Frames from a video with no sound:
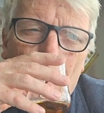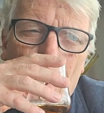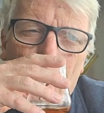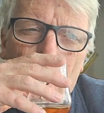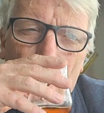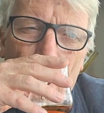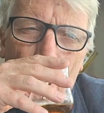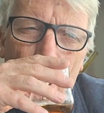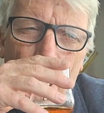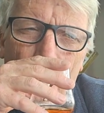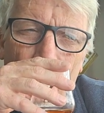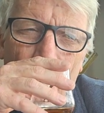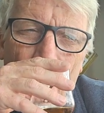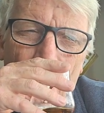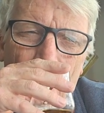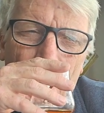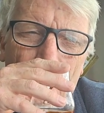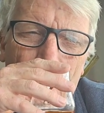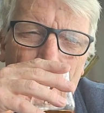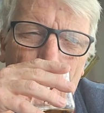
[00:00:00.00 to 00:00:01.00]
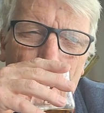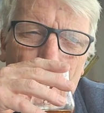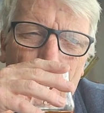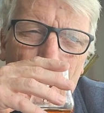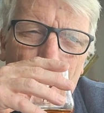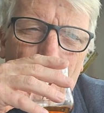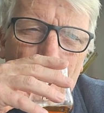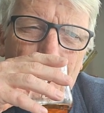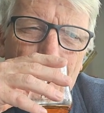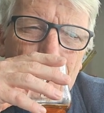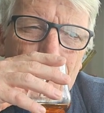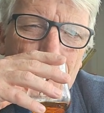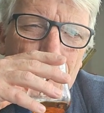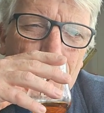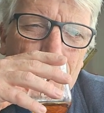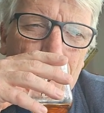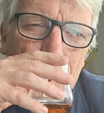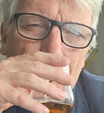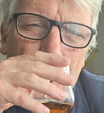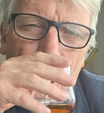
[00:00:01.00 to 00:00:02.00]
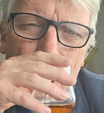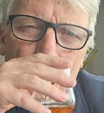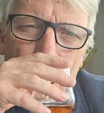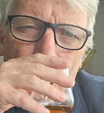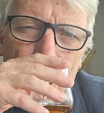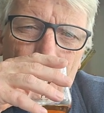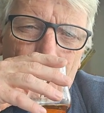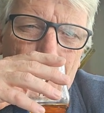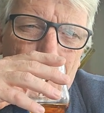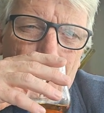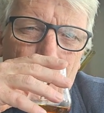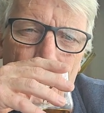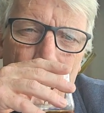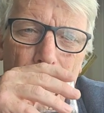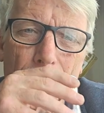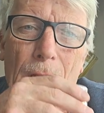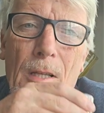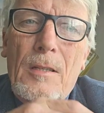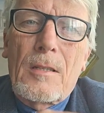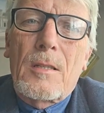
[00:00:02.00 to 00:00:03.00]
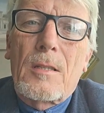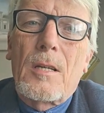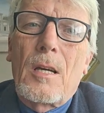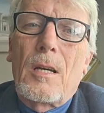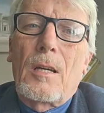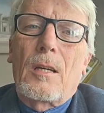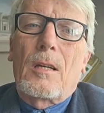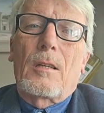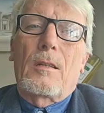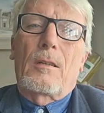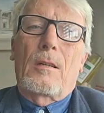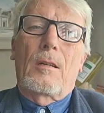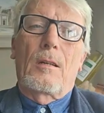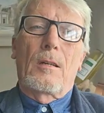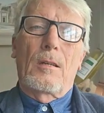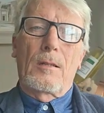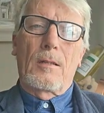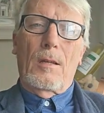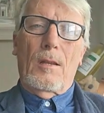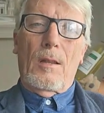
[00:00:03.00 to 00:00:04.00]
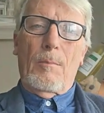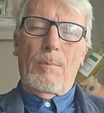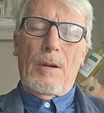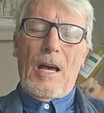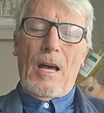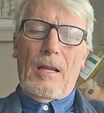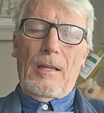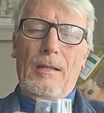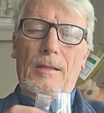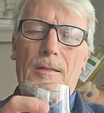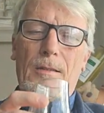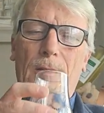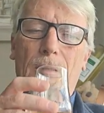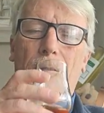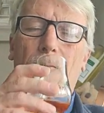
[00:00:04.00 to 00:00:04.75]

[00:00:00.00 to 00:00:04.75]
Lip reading: A little bit of iodine maybe. Let's take it to the palate.